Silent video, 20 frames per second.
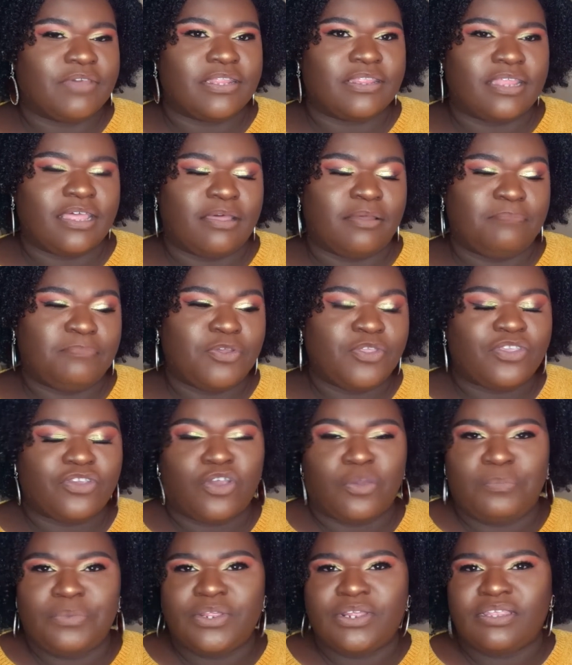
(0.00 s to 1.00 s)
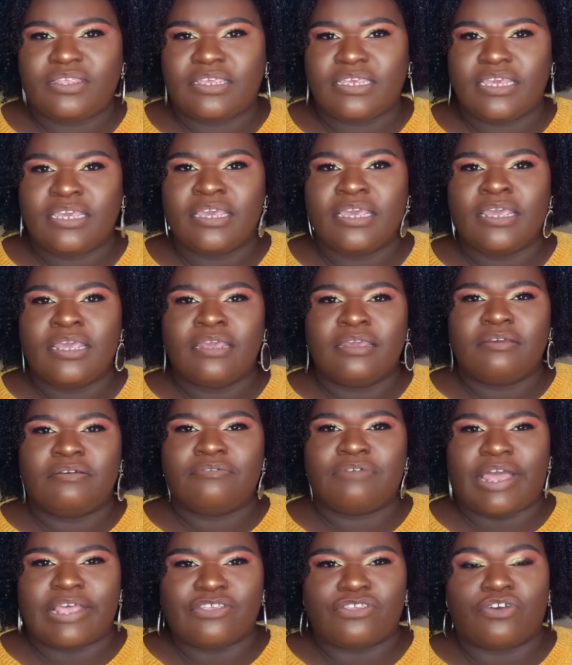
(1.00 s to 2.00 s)
in the beauty community
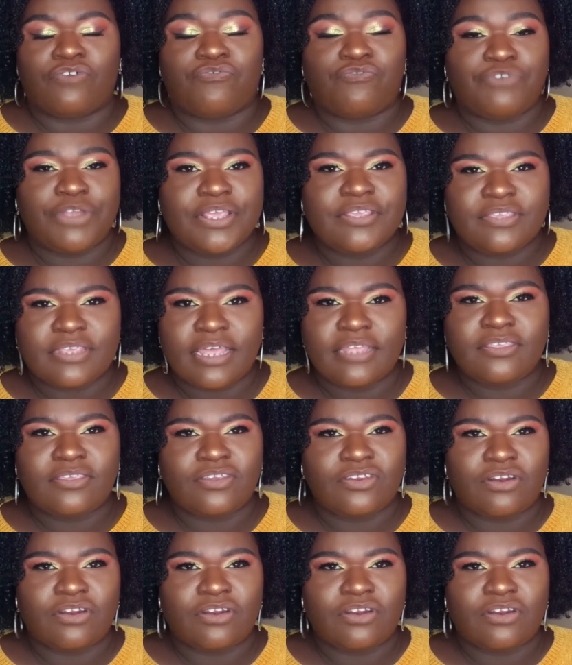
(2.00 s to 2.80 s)
as of recent.